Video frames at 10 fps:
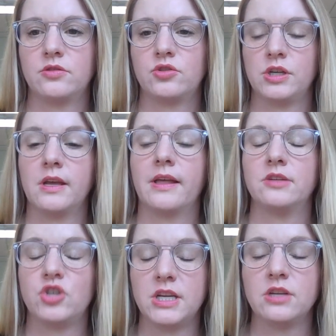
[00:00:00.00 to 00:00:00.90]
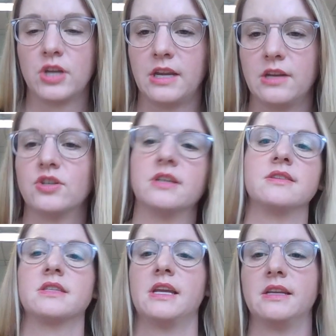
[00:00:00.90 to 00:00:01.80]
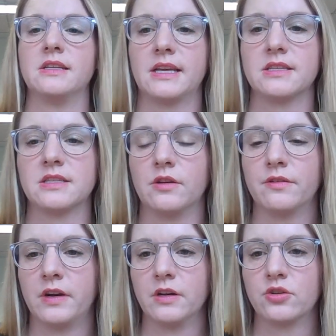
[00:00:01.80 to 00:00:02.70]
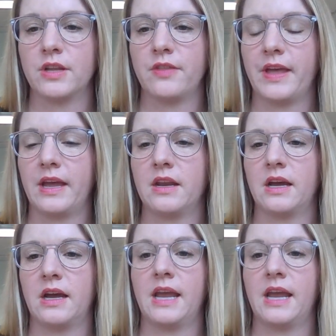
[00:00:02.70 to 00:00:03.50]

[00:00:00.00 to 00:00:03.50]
g- gene changes in intestinal function that uh,